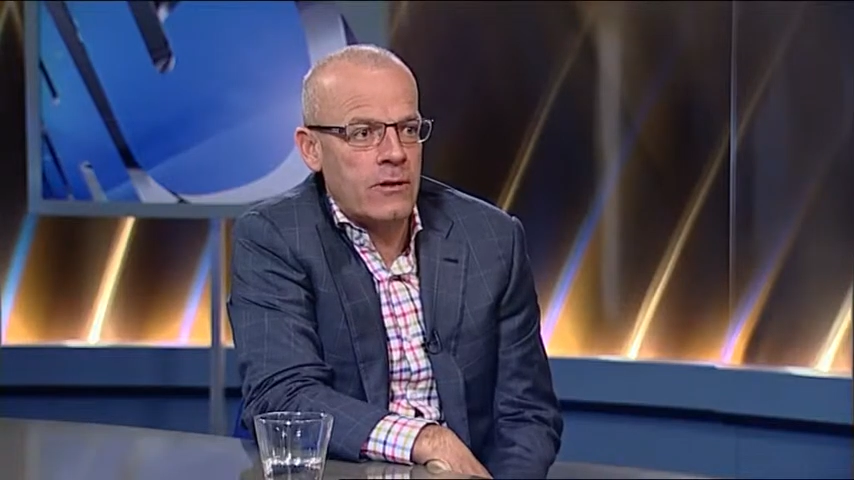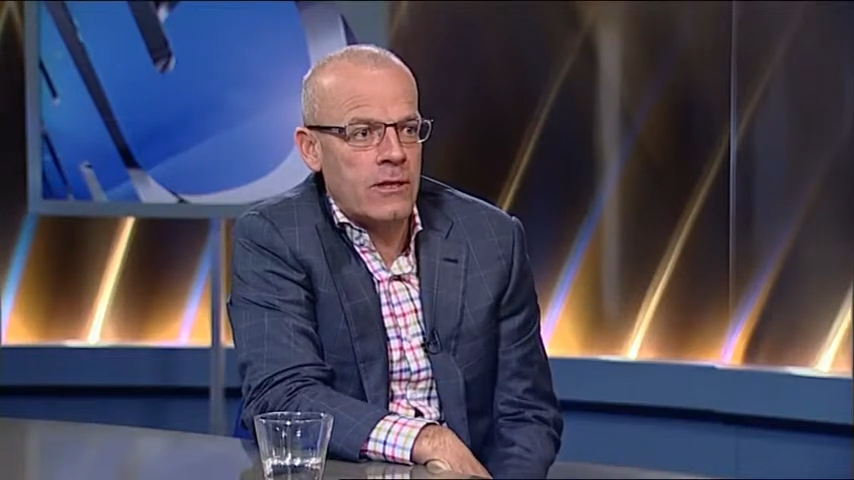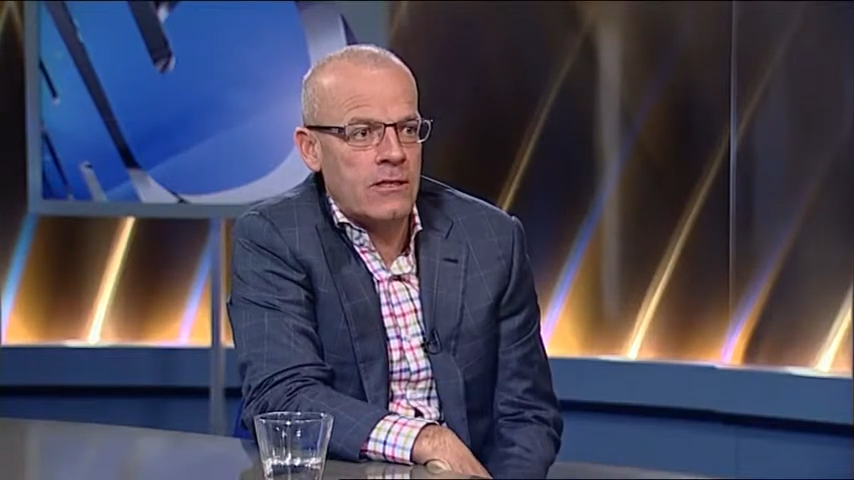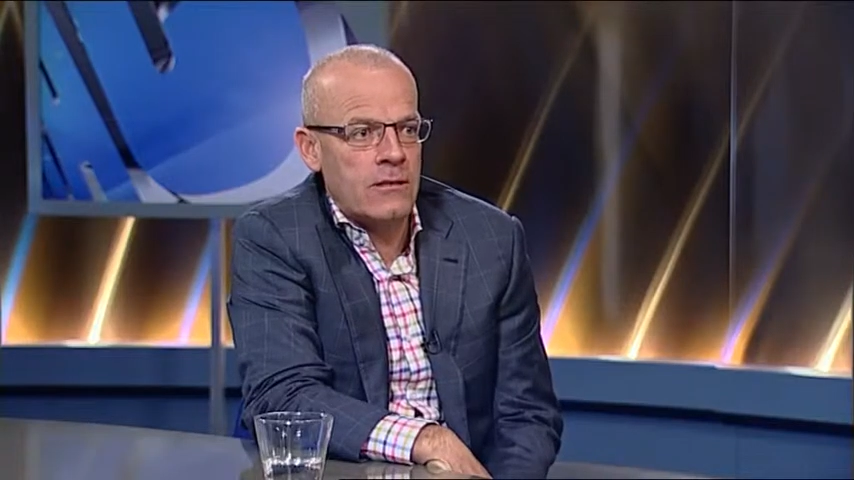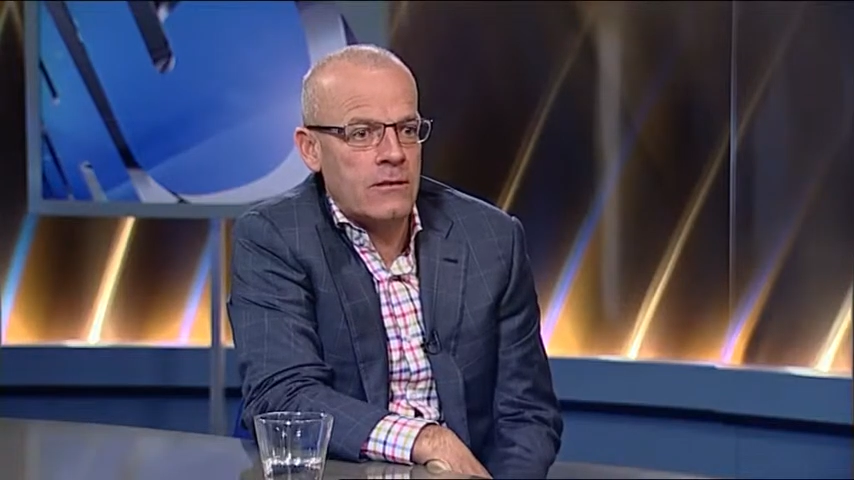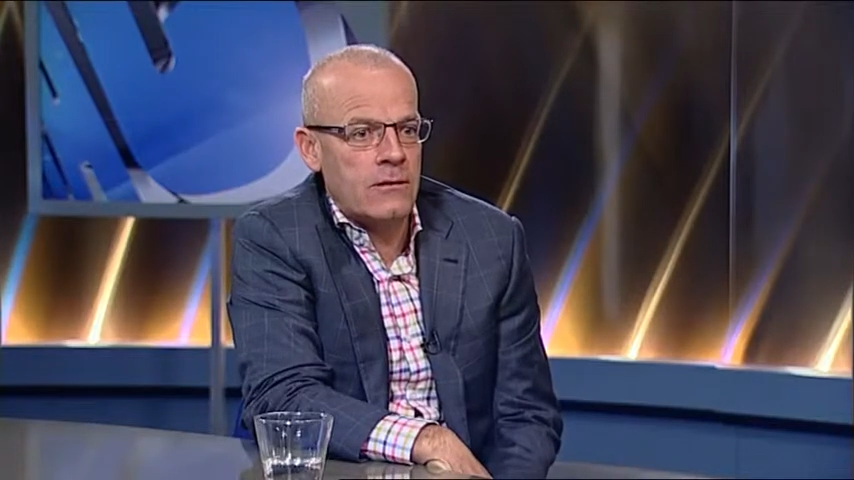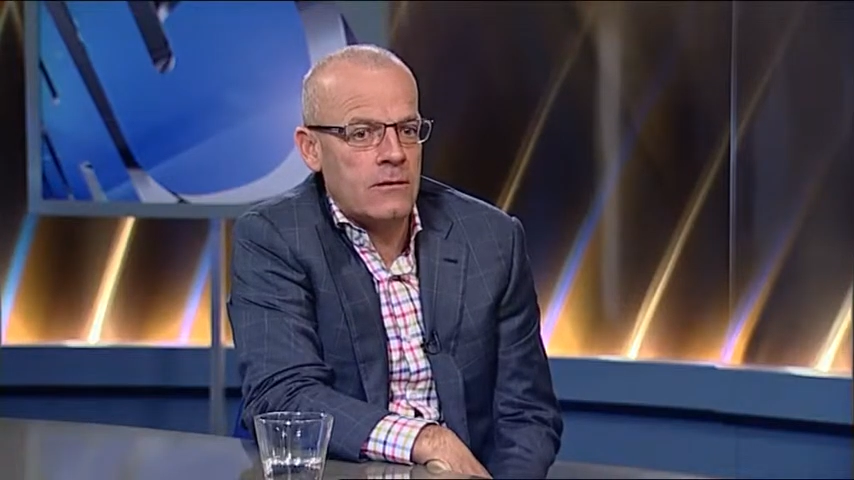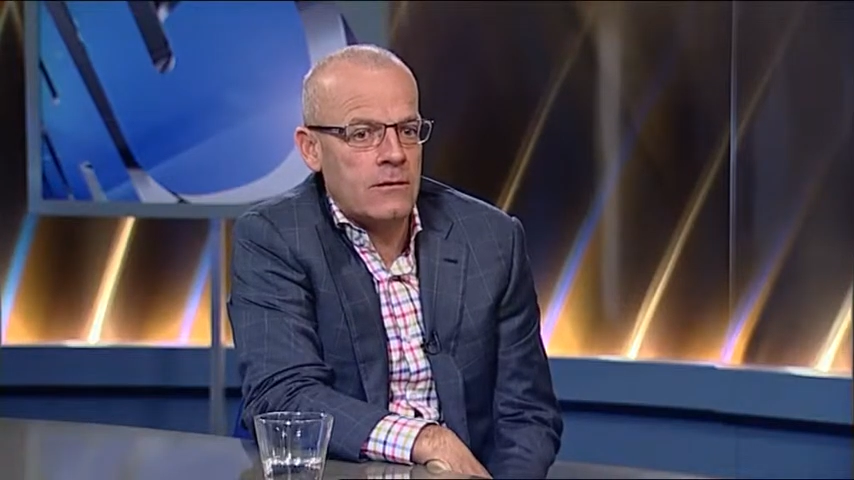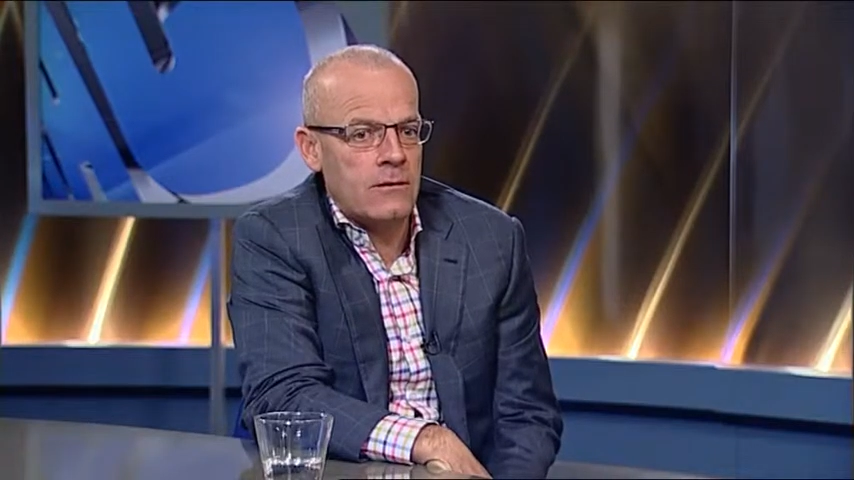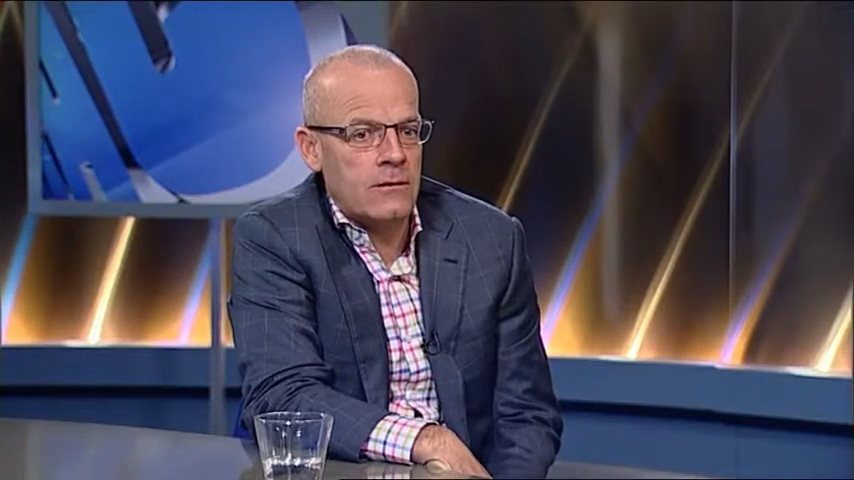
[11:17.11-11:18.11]
And
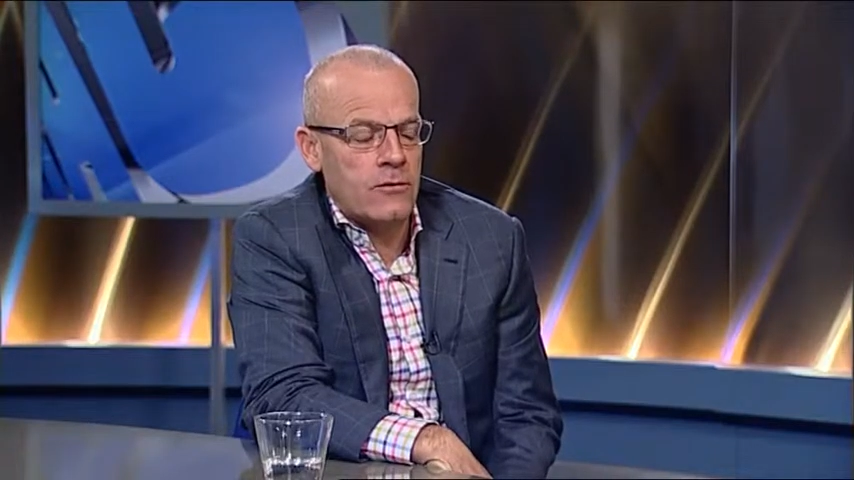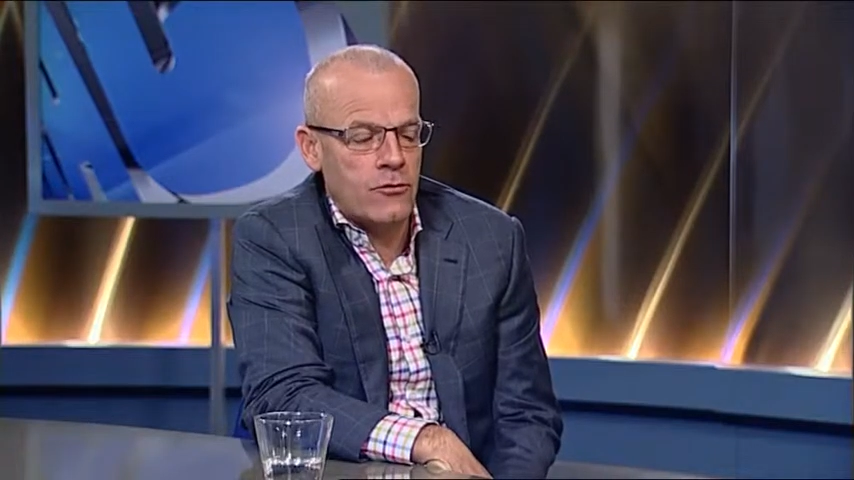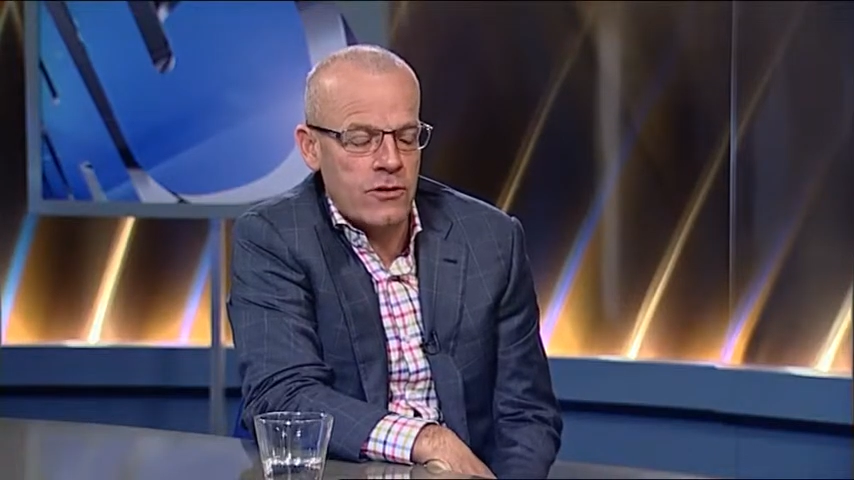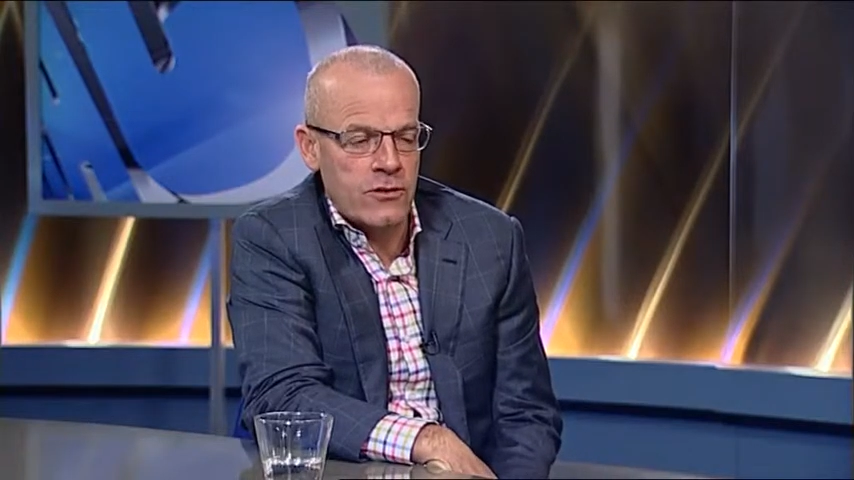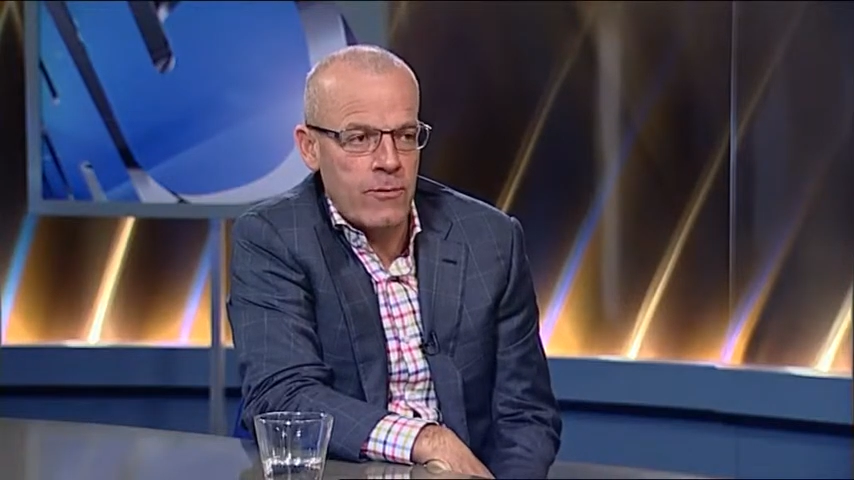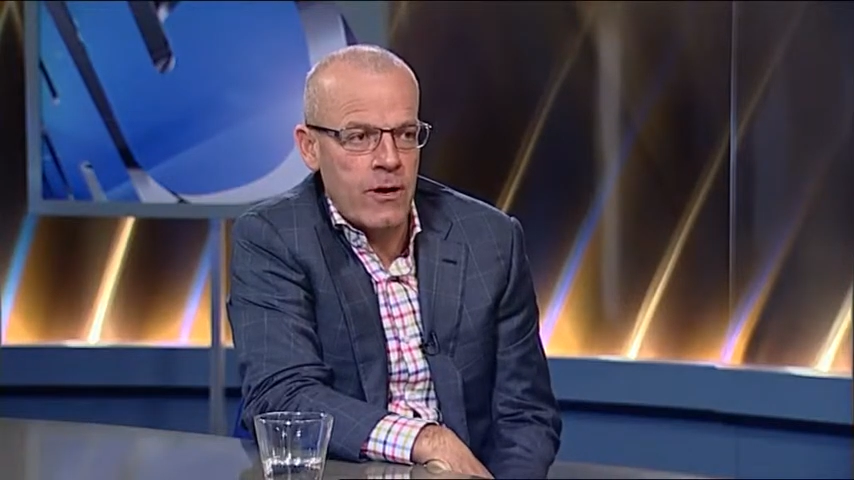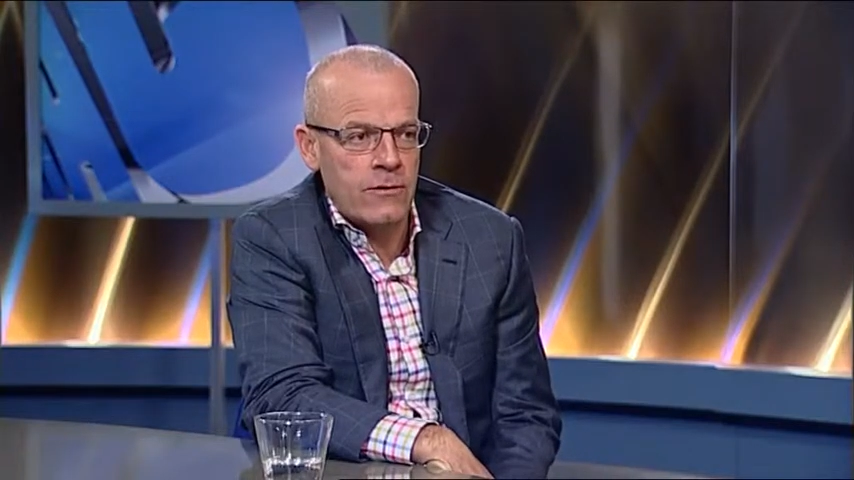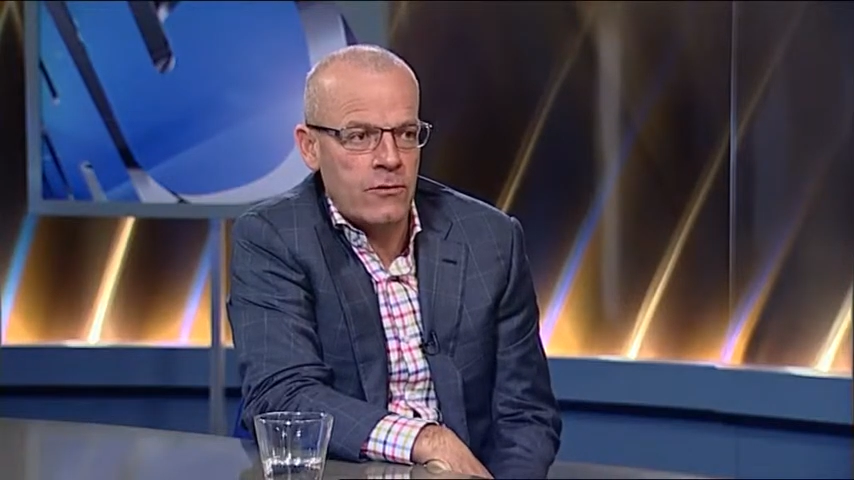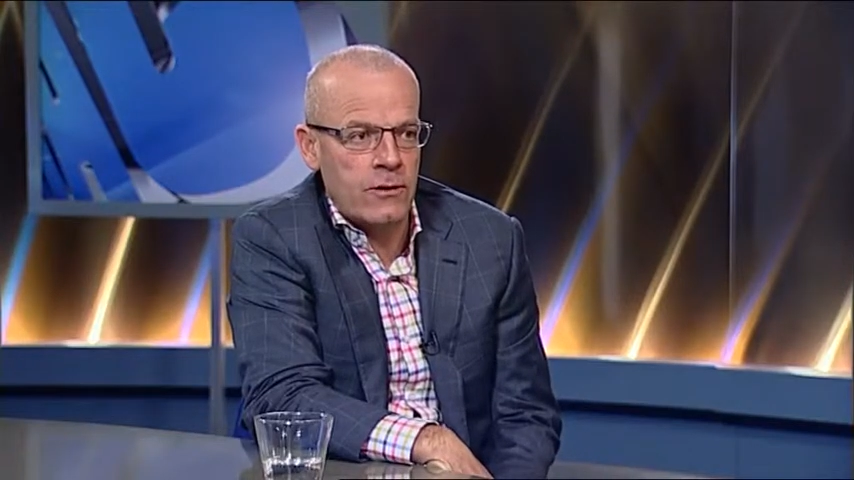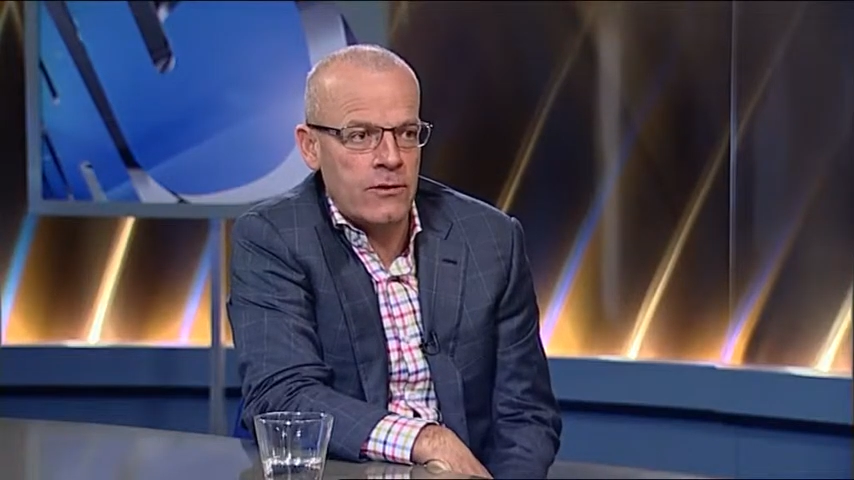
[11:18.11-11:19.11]
this Tristram mare was
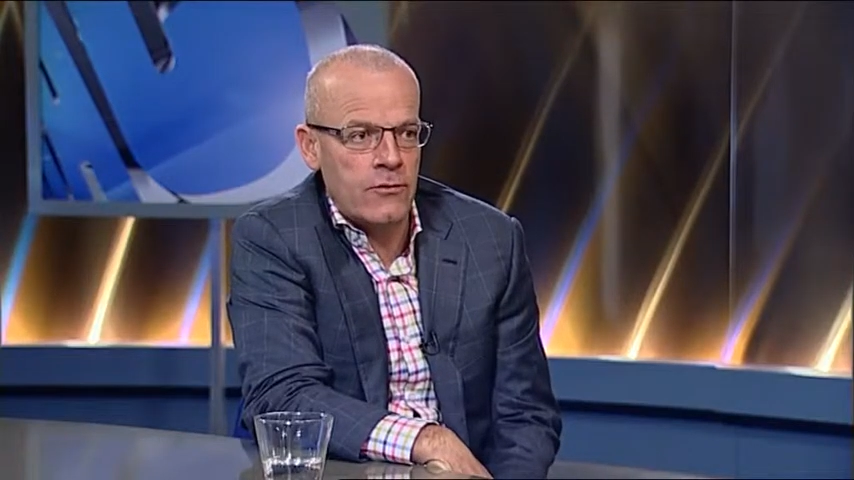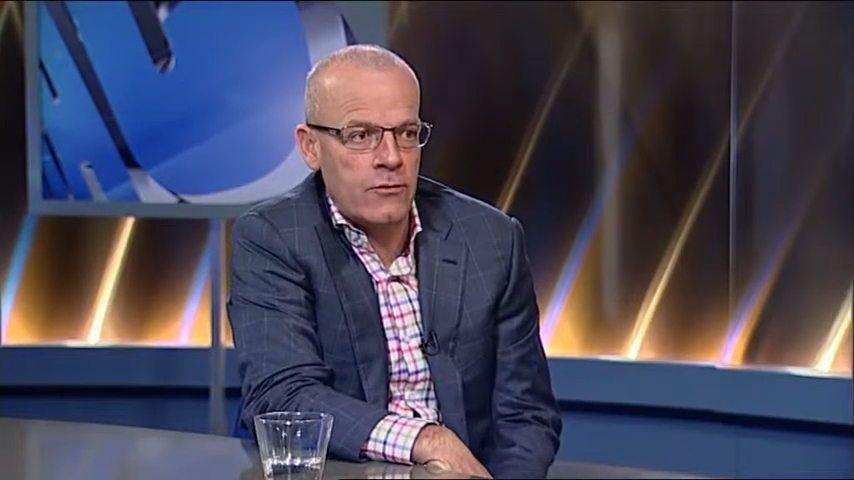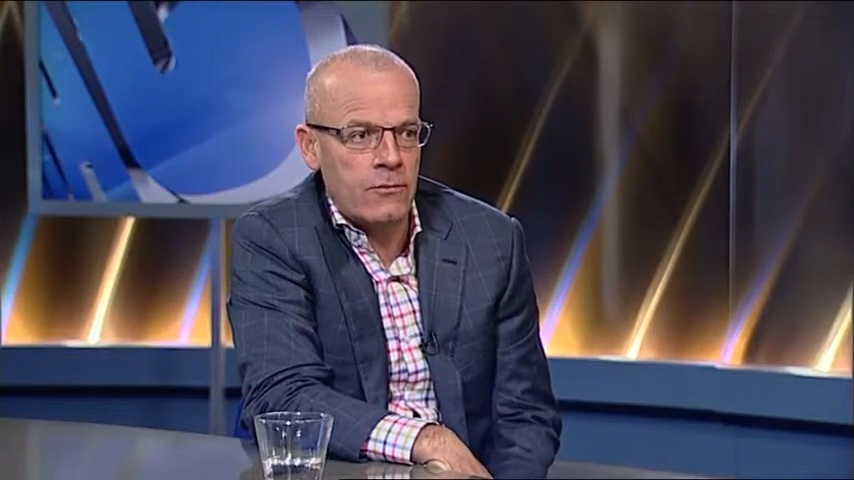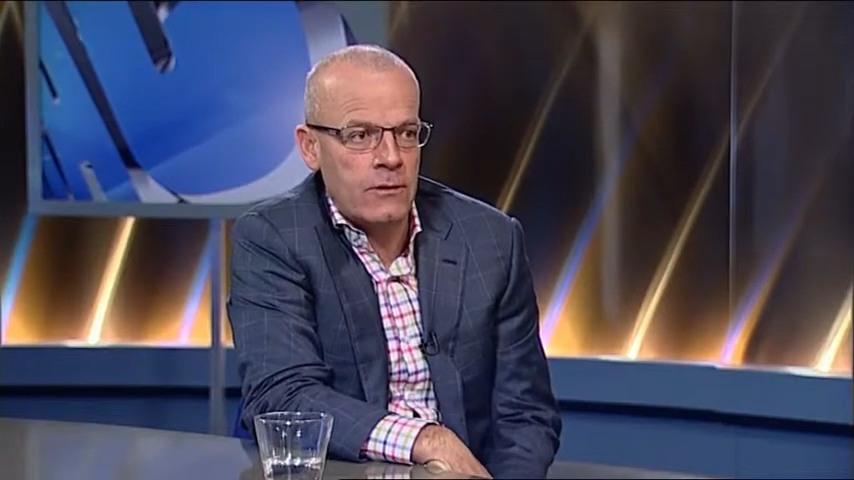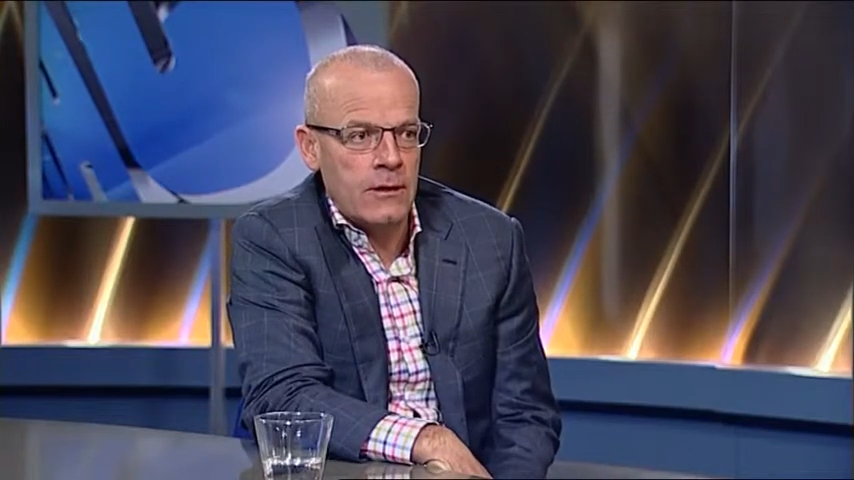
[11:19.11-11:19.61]
going through,